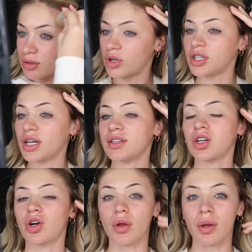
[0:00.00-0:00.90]
Which is
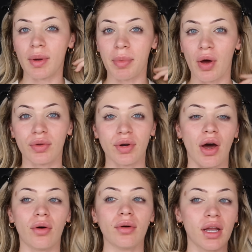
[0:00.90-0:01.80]
a girl that we both
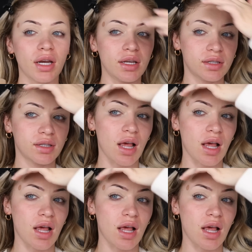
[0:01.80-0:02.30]
know. And he's